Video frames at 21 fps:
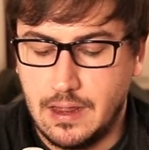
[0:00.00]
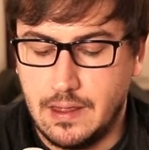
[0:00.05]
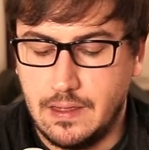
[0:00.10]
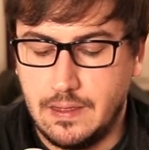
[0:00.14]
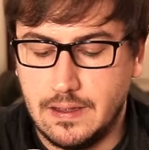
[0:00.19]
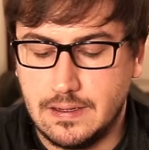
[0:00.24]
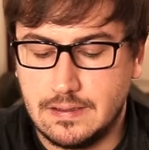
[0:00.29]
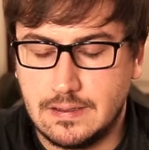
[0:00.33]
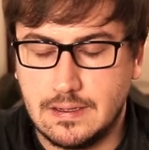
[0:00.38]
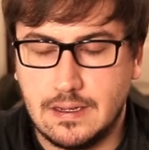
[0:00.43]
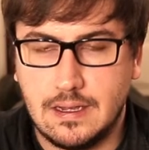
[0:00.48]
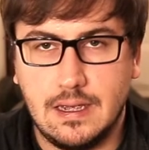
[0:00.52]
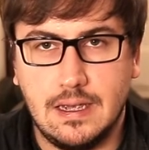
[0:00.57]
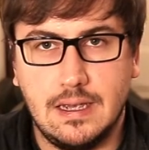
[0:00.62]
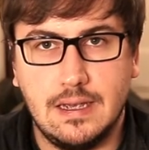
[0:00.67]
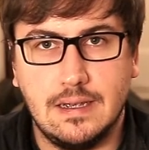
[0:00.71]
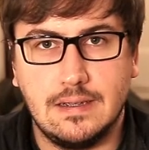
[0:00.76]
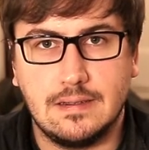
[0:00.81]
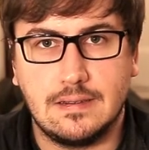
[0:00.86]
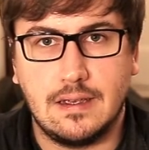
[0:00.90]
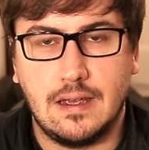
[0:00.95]
This
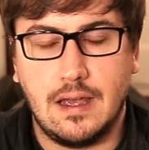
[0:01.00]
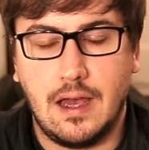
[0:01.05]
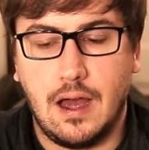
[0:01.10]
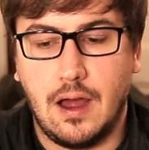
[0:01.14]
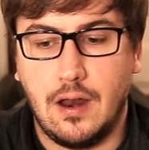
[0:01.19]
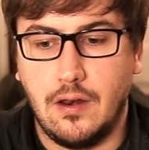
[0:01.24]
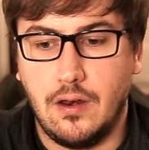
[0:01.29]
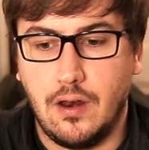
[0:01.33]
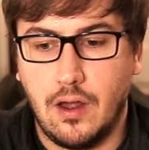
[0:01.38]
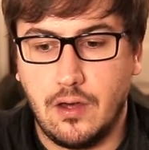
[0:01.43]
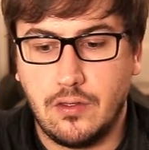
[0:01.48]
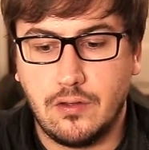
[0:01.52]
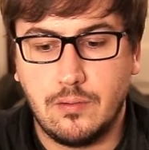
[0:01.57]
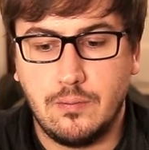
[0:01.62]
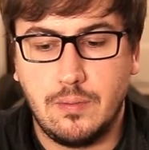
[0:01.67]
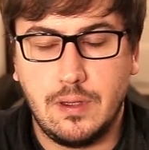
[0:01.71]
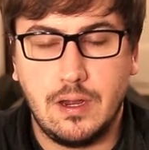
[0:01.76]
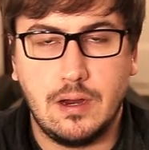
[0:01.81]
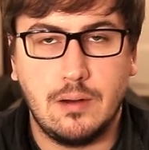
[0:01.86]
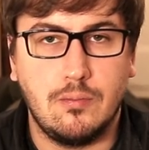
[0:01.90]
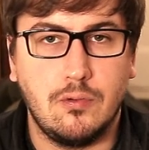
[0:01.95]
is another
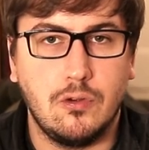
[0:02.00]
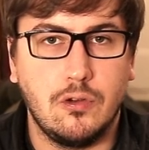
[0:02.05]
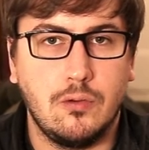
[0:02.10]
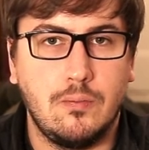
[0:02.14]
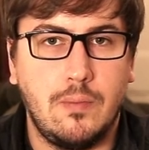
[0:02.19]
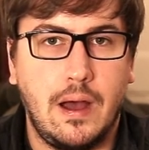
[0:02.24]
beer brewed